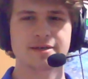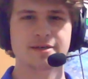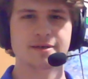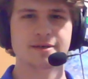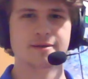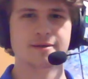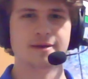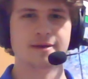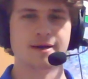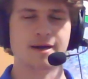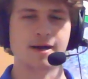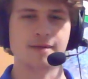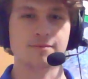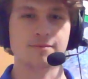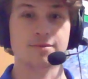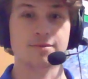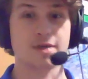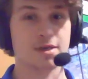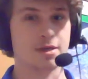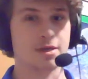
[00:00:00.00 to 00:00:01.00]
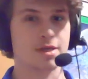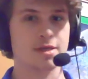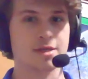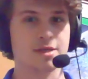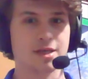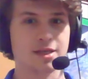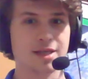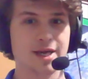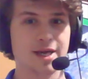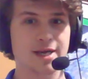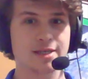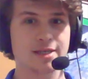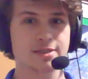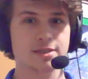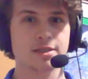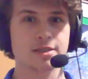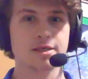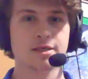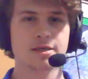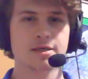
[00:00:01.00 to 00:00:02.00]
So that is a class.
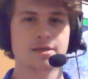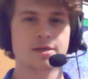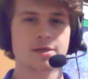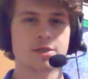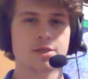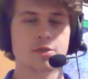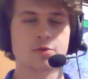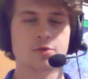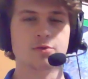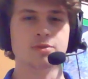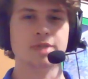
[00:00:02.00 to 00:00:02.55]
You